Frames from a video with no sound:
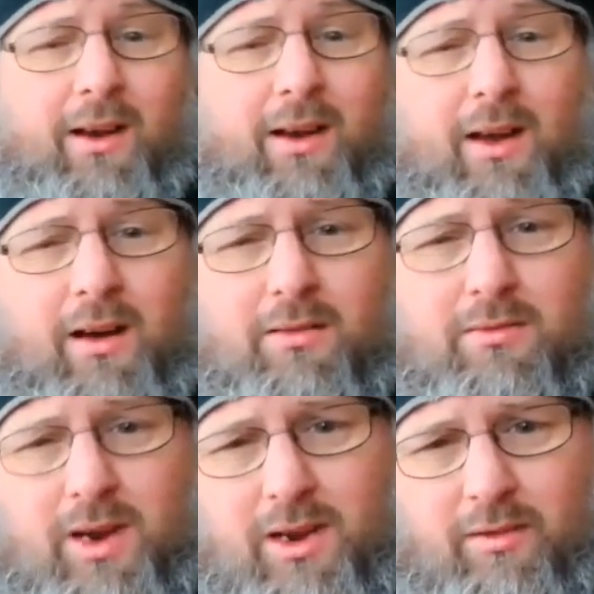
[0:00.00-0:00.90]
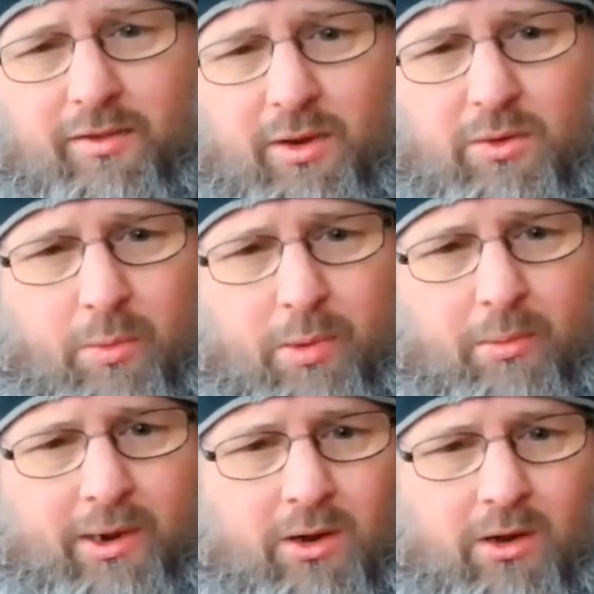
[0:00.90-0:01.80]
Now, regular viewers will
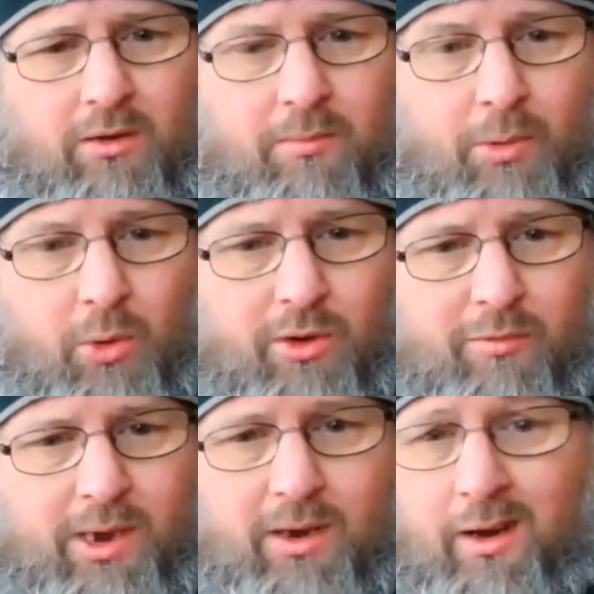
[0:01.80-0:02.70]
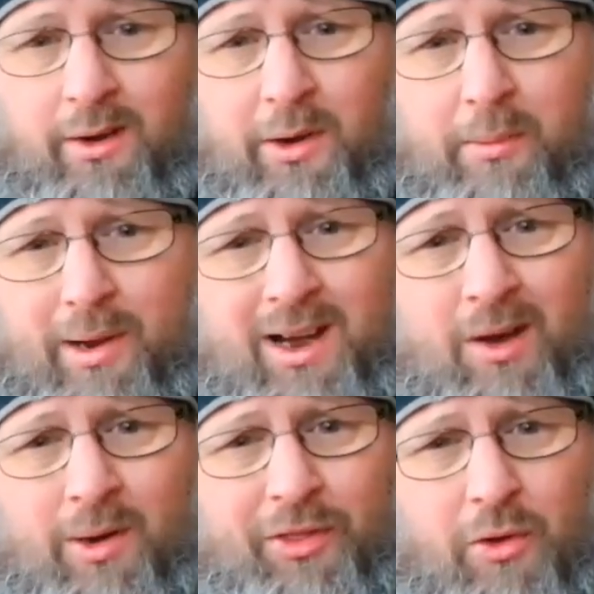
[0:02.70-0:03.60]
probably got bored of me going on about
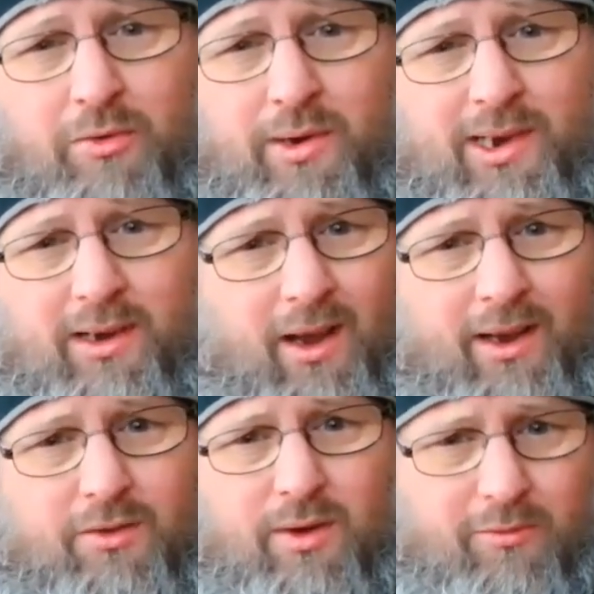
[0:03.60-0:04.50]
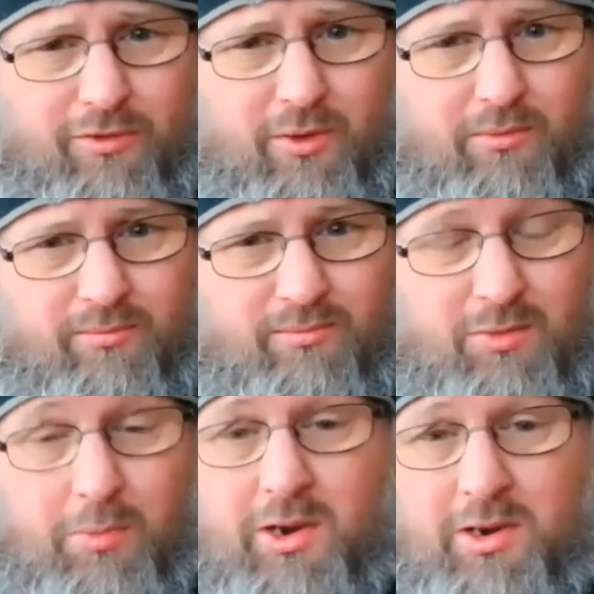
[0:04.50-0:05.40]
how I don't really like grapefruit,
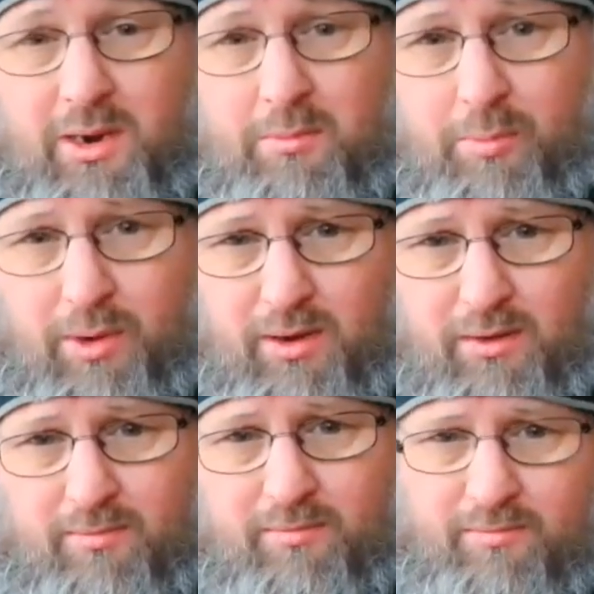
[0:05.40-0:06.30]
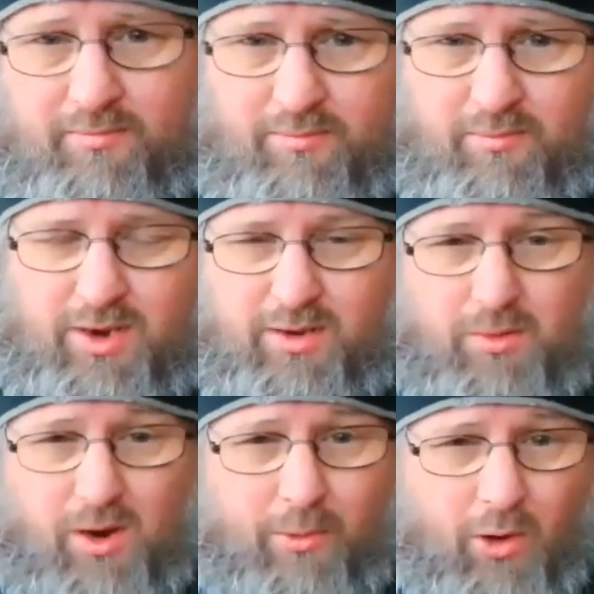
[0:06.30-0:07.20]
especially in beer, which is
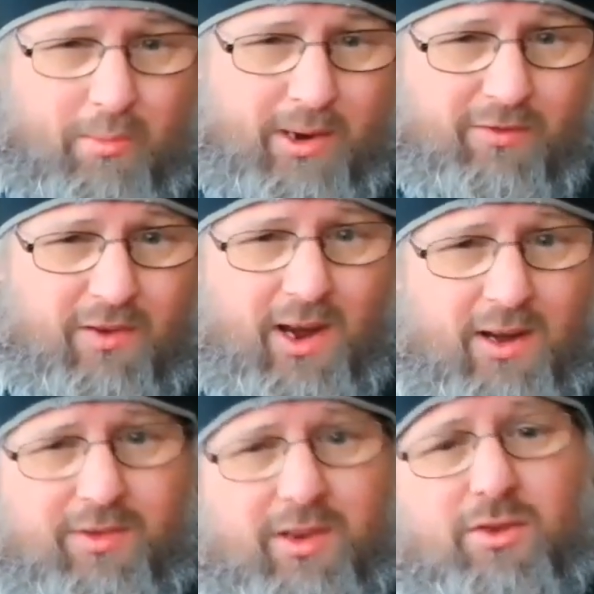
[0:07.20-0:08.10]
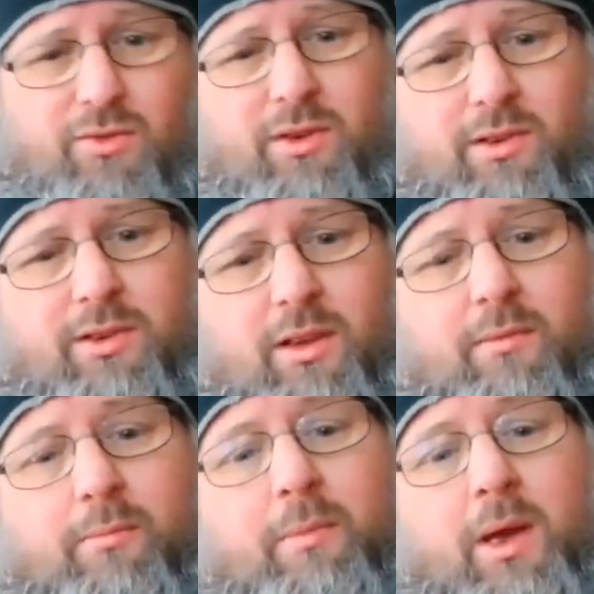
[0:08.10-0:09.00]
why I'm not a big fan of citrus
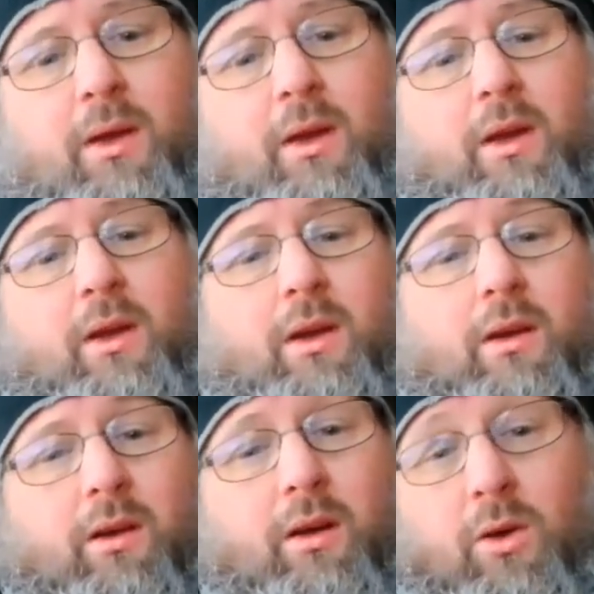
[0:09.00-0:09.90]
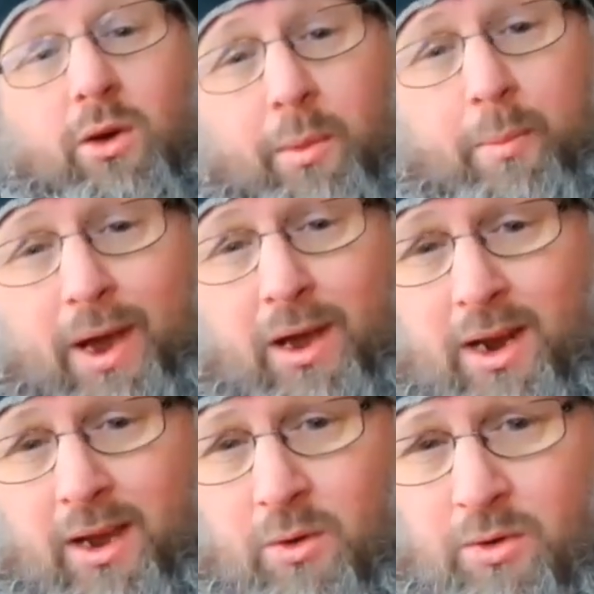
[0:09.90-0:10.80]
and a lot of the pale
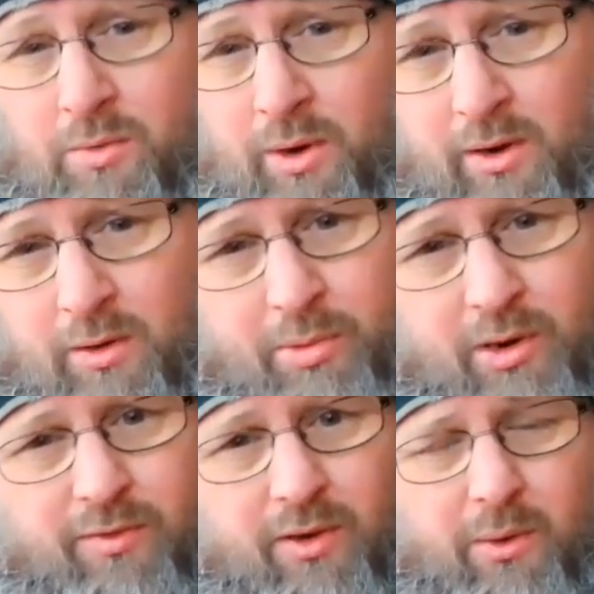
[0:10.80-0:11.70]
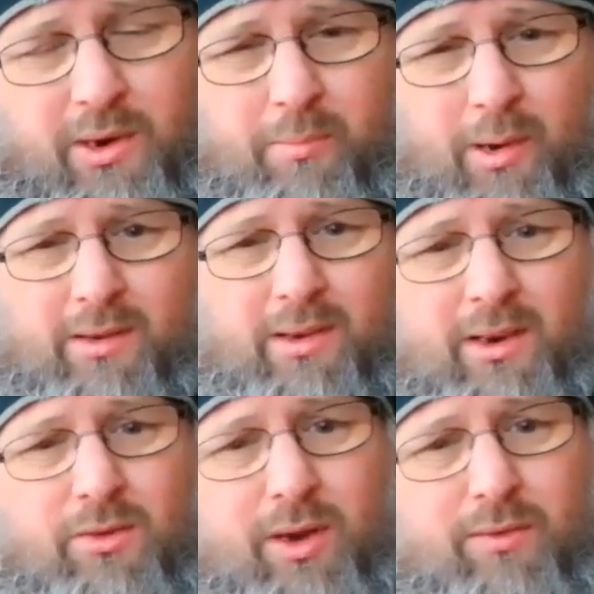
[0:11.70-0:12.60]
ales where the hot profile is basically
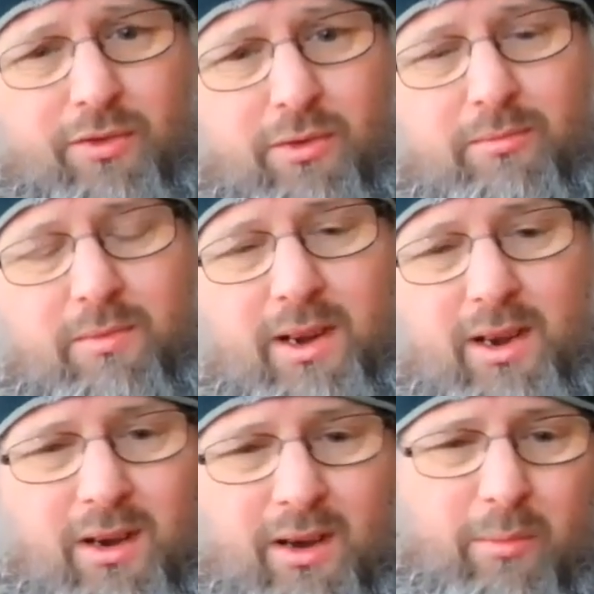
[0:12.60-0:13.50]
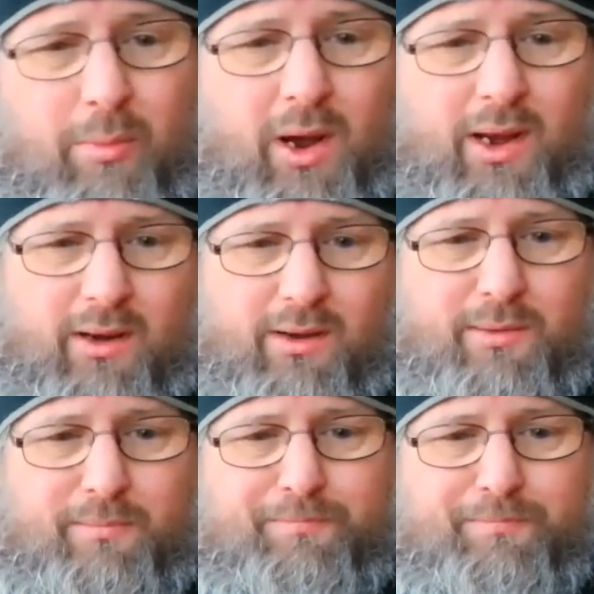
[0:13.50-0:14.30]
grapefruit and that kind of pininess.